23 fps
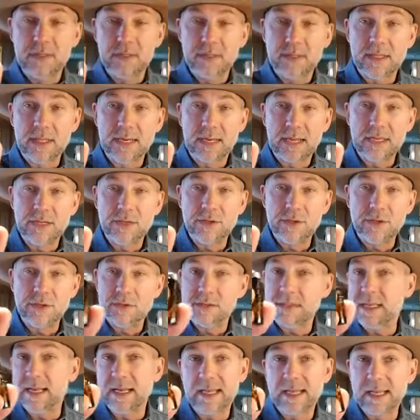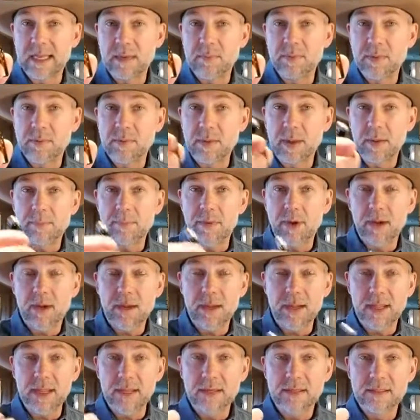that I use, that I keep in my
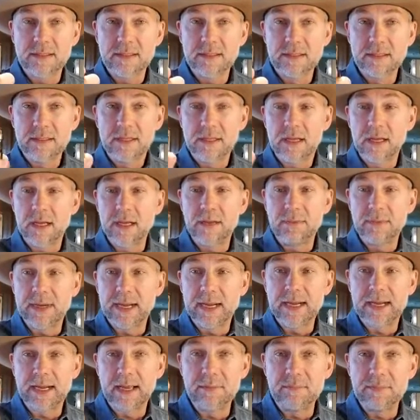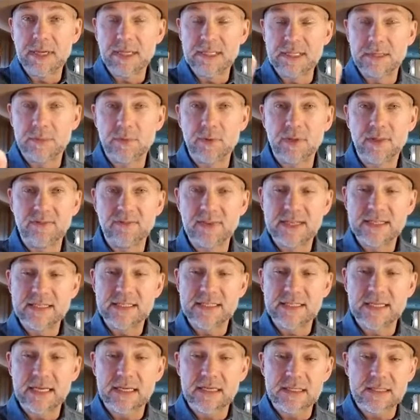pocket, and I mix it with
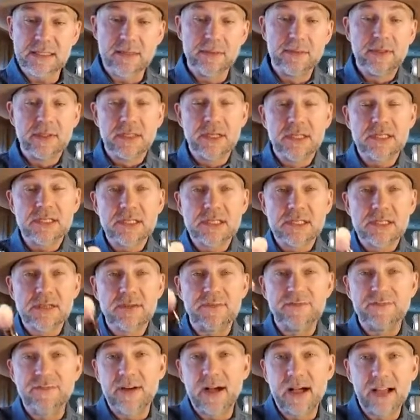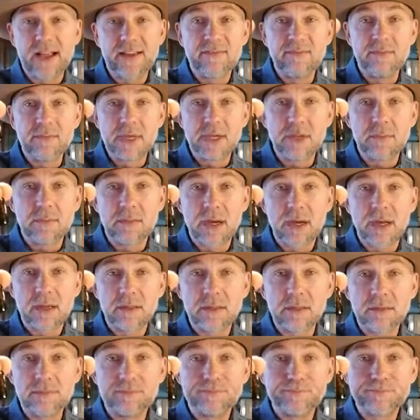V6. This is a 5 ml
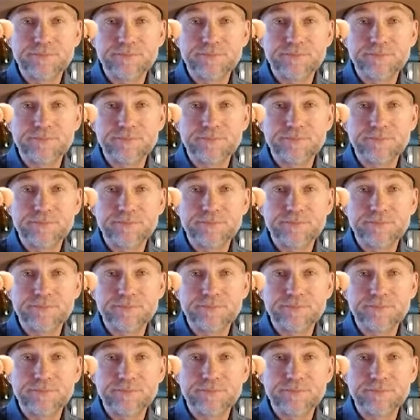bottle.